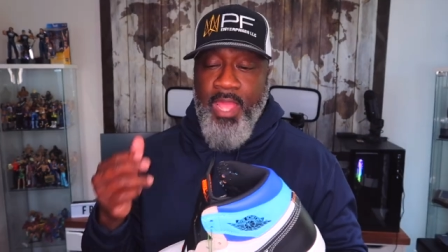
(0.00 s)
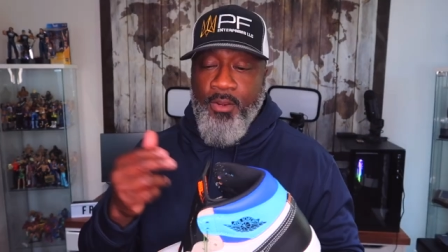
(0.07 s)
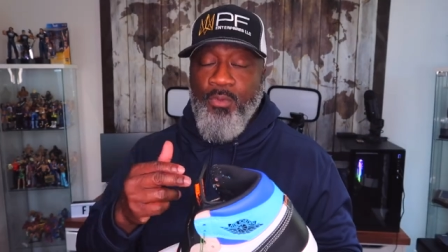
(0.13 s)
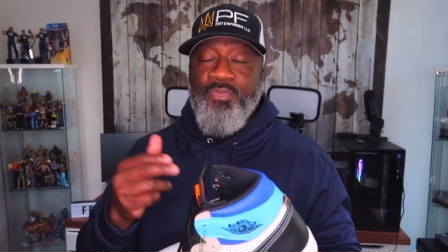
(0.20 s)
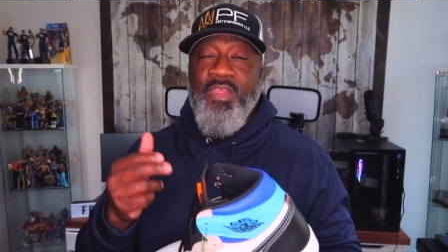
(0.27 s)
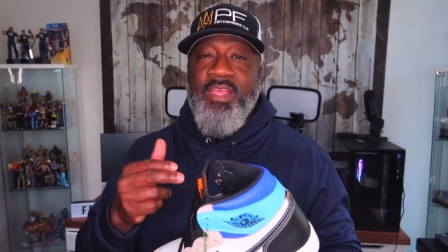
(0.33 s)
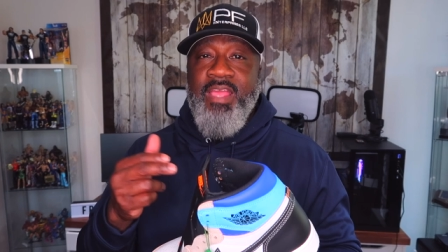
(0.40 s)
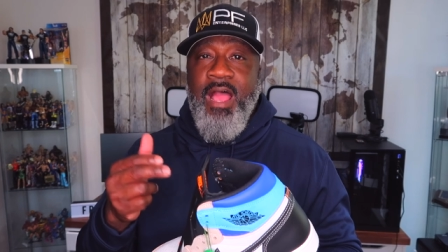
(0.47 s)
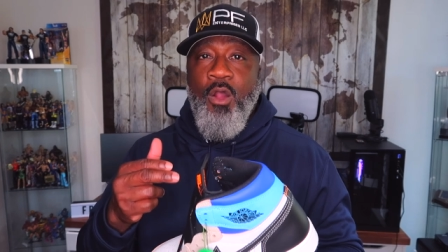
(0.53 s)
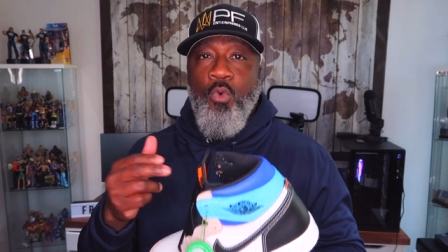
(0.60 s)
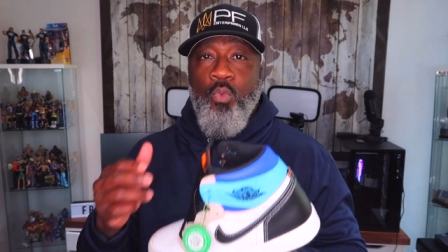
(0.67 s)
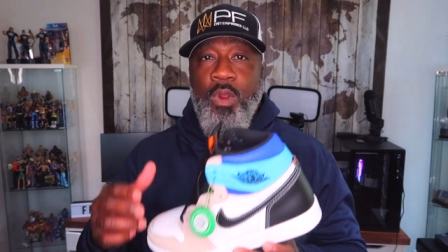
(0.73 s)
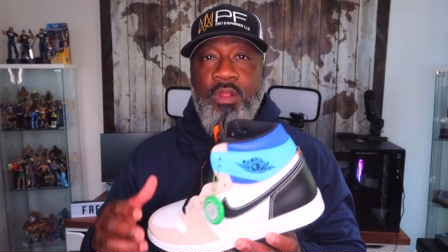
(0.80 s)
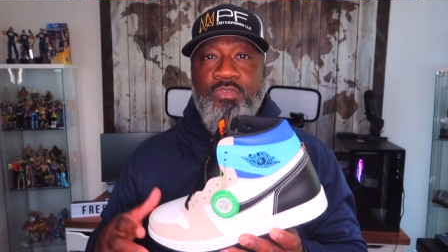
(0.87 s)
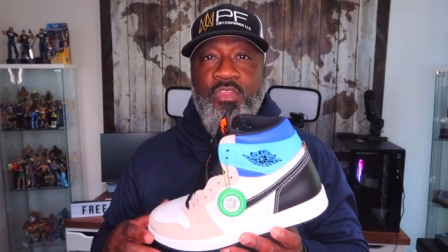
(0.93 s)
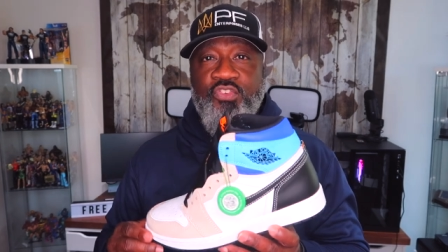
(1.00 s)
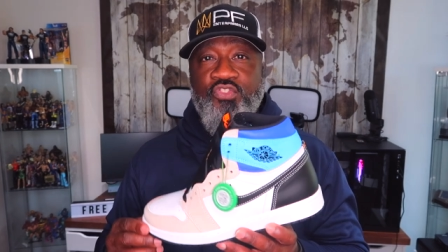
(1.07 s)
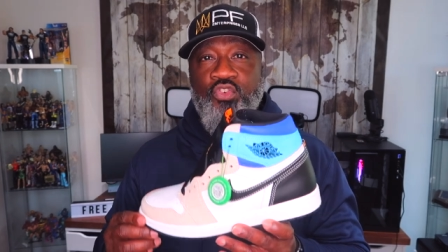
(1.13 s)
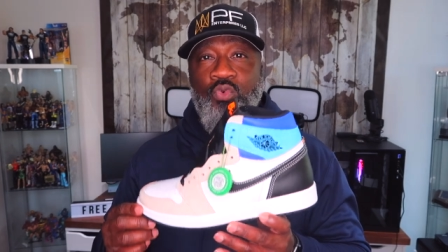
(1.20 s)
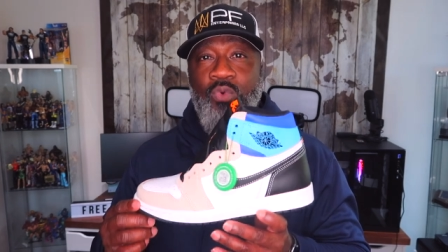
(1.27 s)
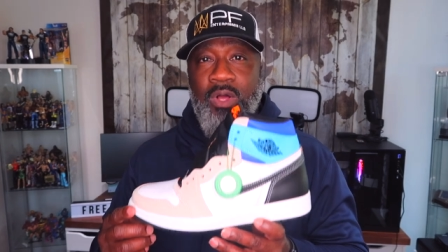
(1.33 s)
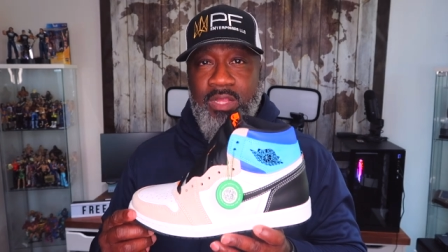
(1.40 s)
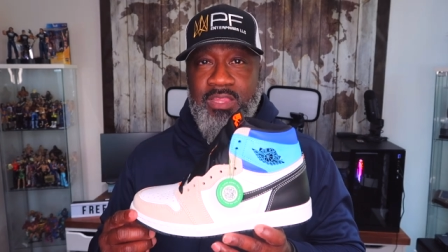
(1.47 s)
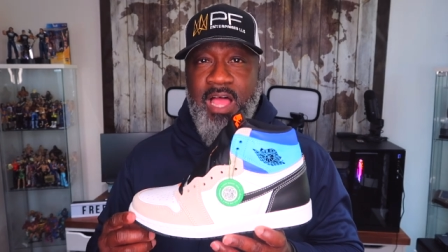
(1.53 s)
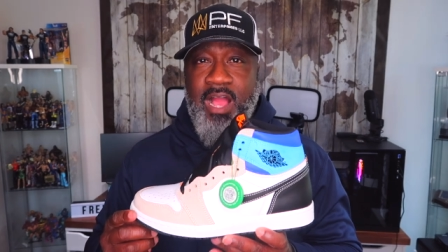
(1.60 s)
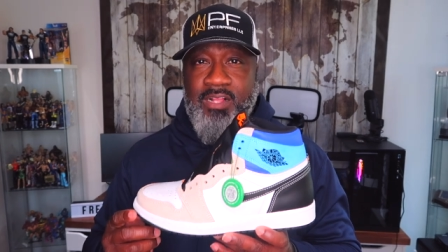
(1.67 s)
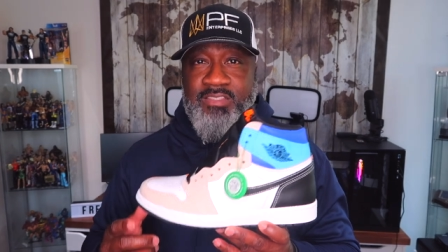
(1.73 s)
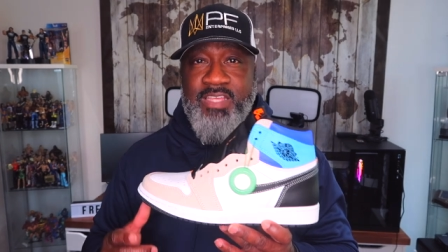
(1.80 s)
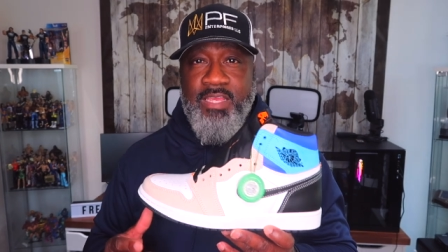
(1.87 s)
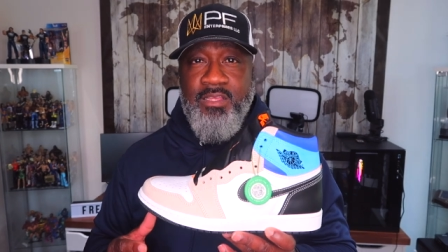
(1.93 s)
I don't think I'll wear this shoe a
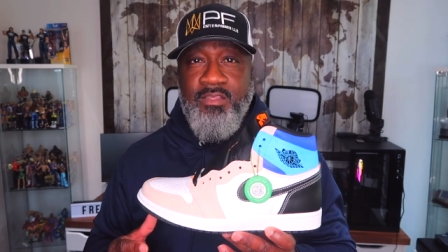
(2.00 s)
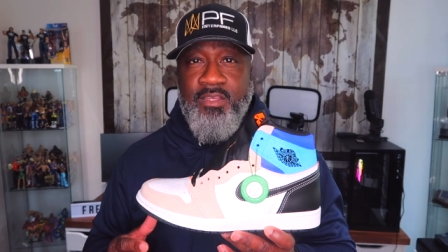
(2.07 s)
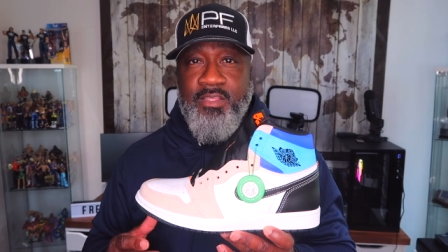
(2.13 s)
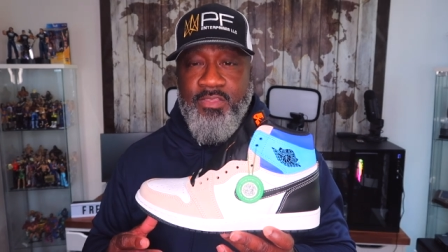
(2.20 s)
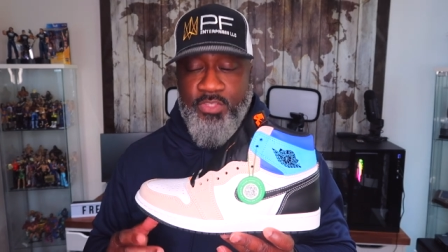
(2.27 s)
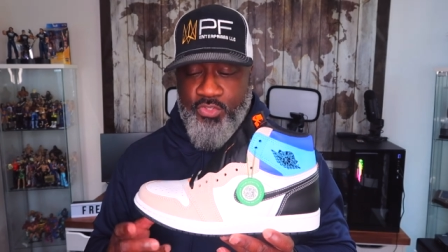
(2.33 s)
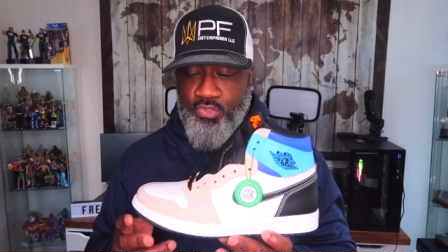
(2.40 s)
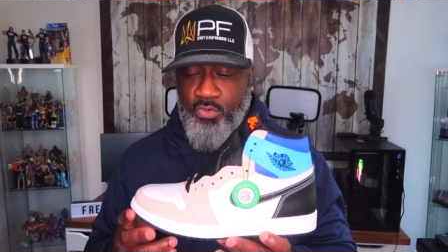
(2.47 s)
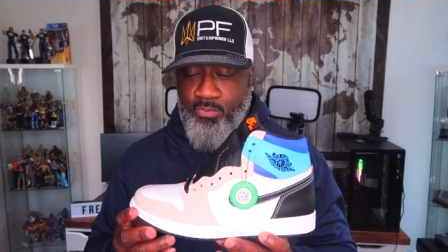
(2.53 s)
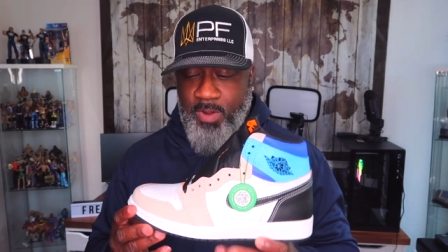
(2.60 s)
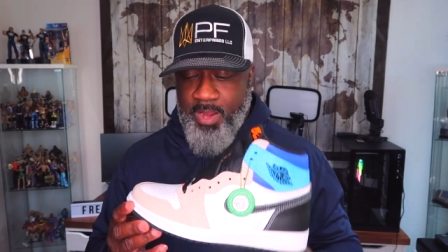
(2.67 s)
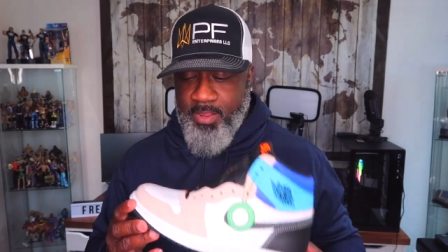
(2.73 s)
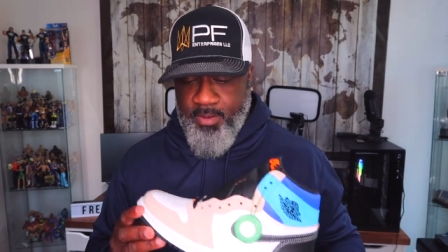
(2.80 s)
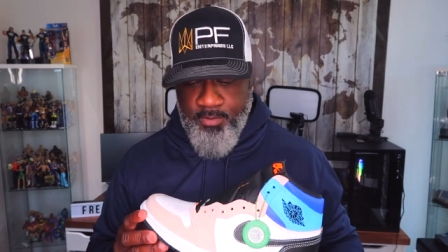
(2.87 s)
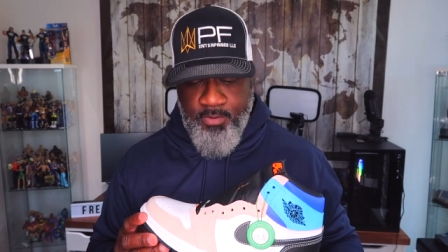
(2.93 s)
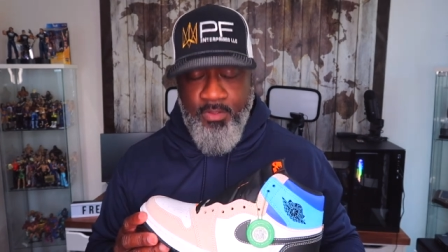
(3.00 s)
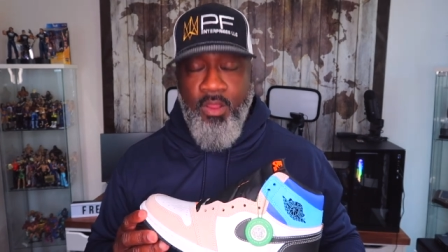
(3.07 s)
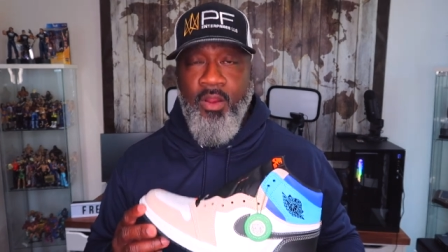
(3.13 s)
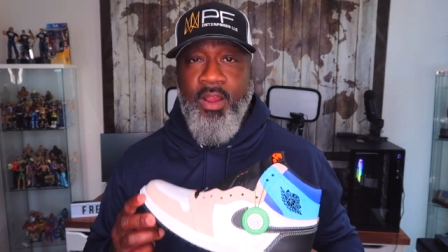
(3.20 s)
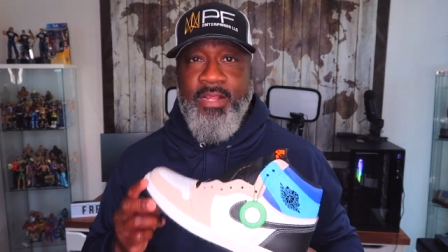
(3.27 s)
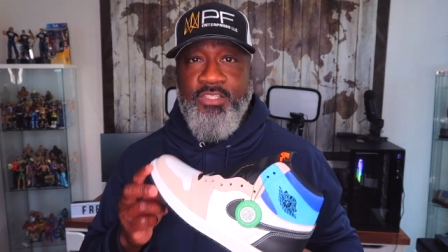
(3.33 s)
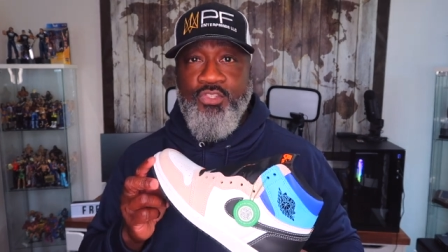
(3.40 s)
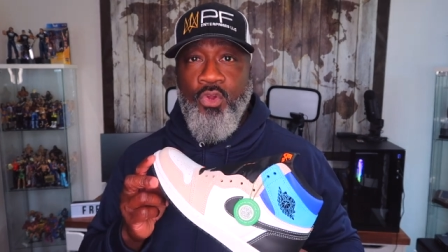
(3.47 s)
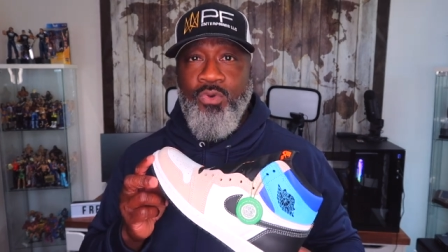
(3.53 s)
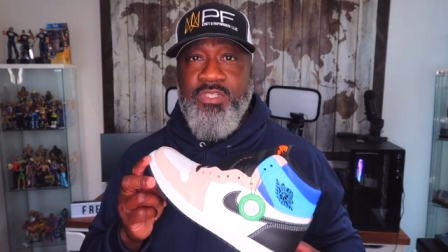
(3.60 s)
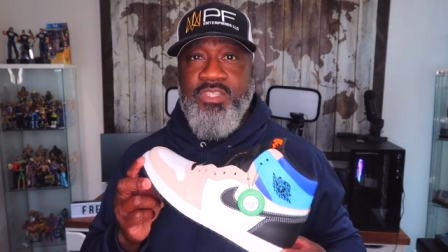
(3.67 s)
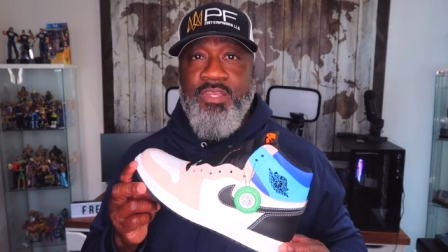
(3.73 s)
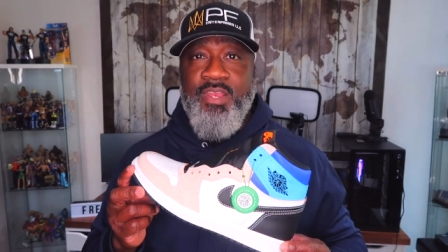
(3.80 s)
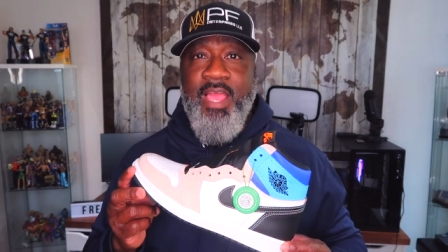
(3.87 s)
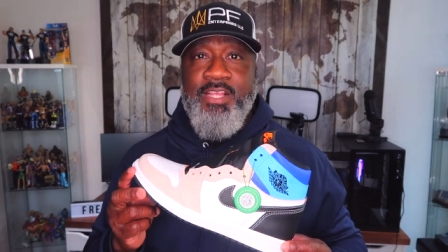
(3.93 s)
lot. Take a look at this shoe right here, all right? So
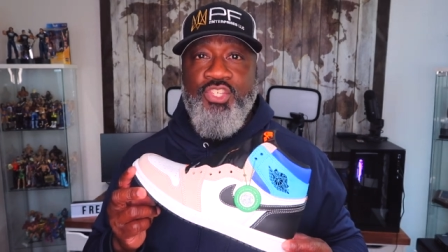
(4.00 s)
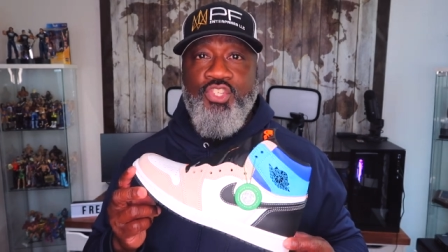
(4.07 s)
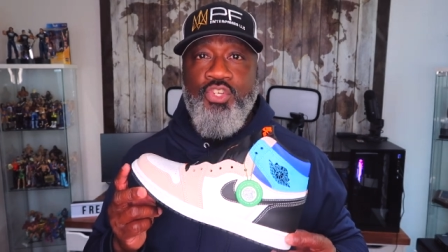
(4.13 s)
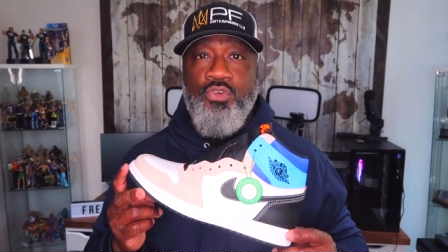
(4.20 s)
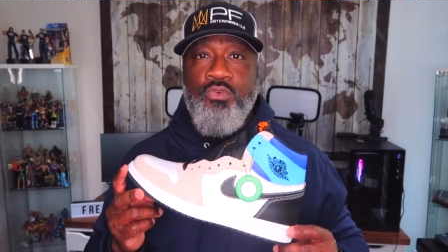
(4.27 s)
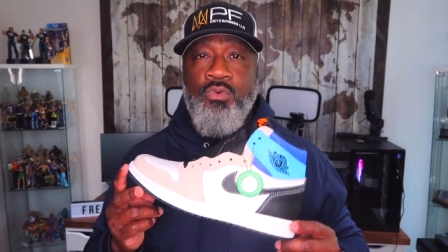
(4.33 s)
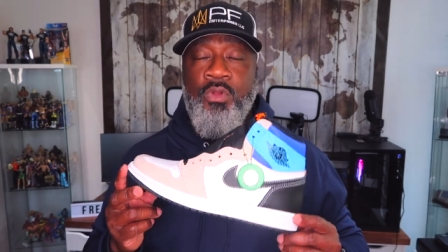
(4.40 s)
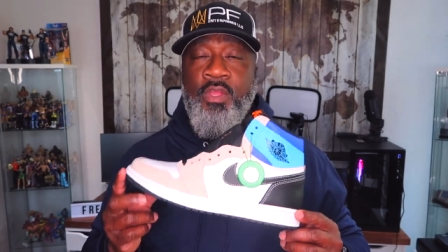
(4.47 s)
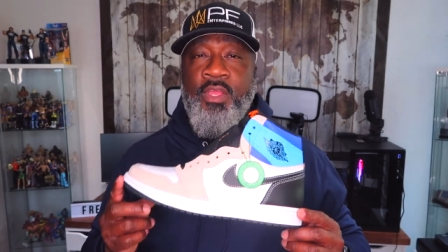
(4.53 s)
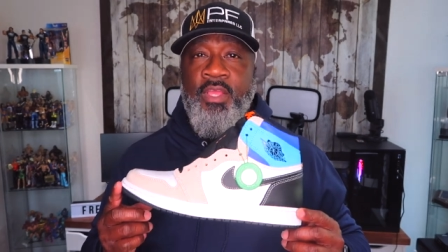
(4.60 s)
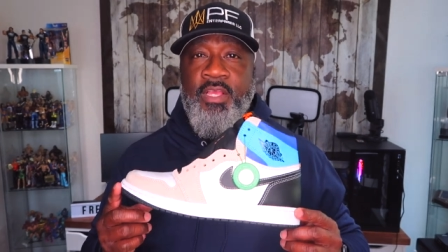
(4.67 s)
it's a nice shoe.